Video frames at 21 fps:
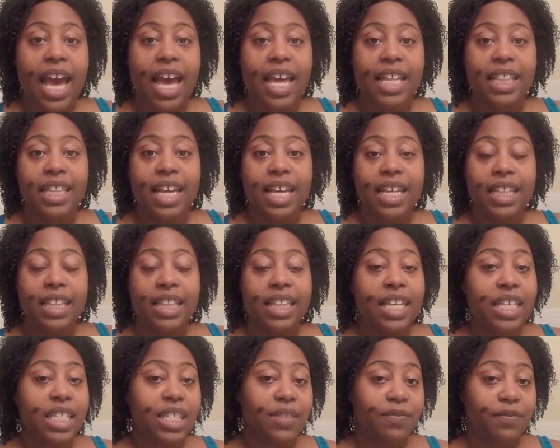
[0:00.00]
And then
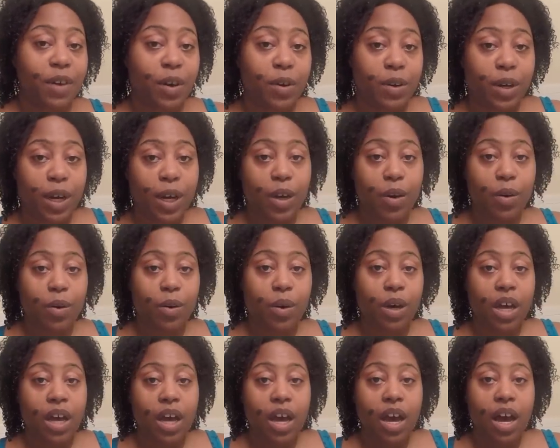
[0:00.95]
this
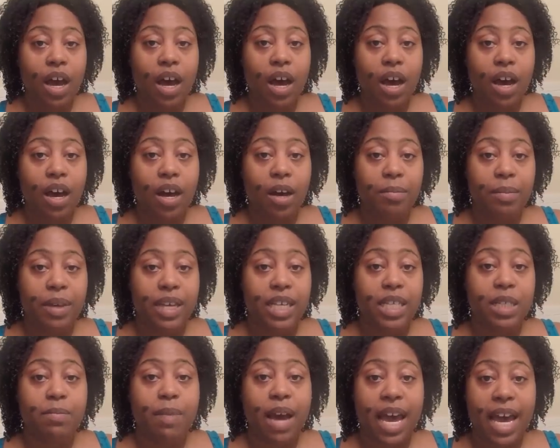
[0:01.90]
photo
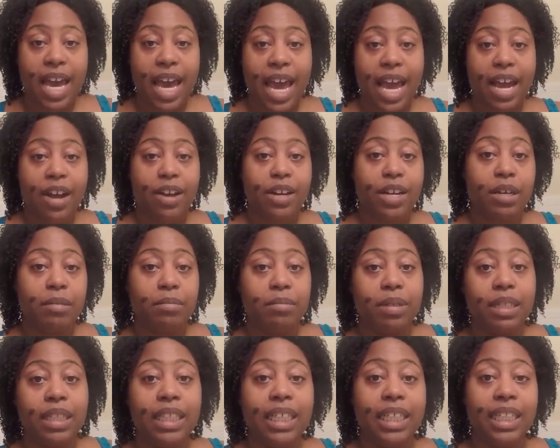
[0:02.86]
is my hair
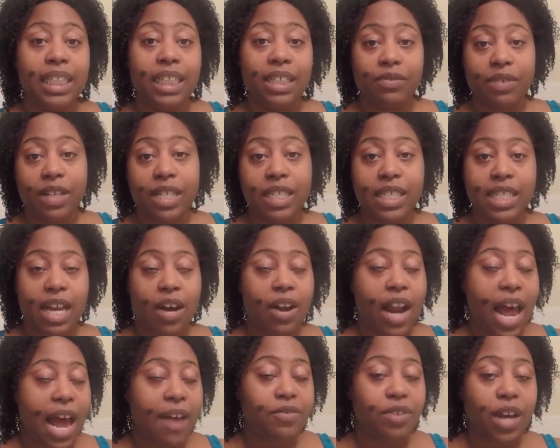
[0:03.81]
completely rinsed
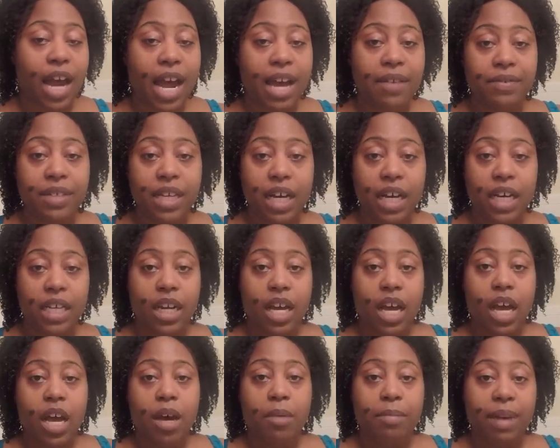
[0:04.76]
out after I've done
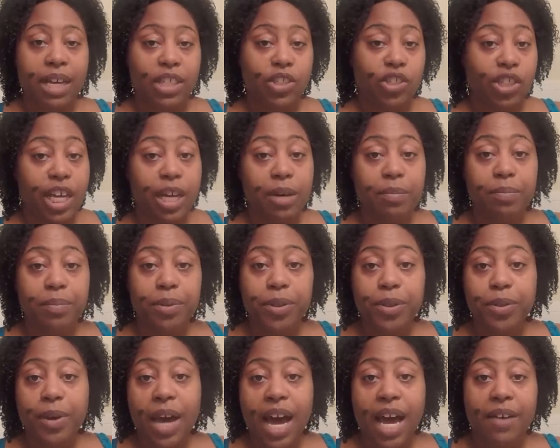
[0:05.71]
my
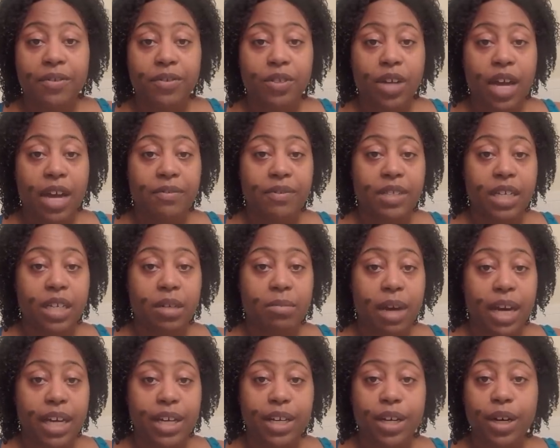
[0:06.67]
shampoo, after I've done
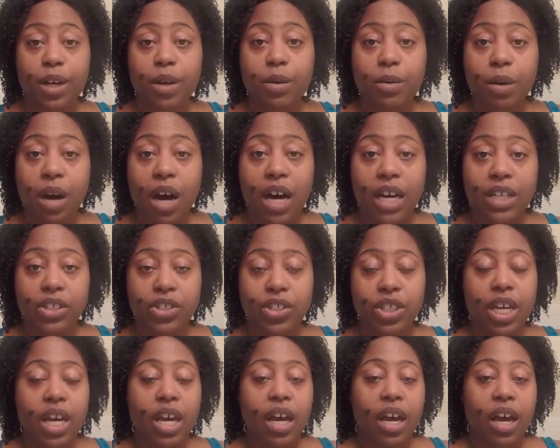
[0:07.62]
my
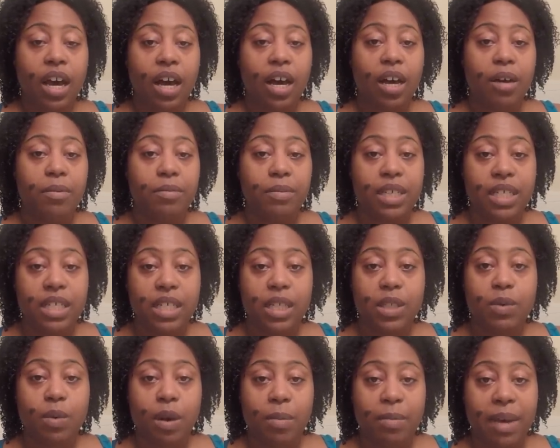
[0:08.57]
co-wash. This
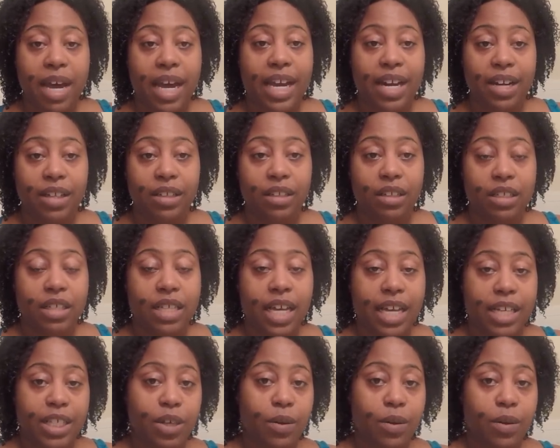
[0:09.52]
is what my hair looks like.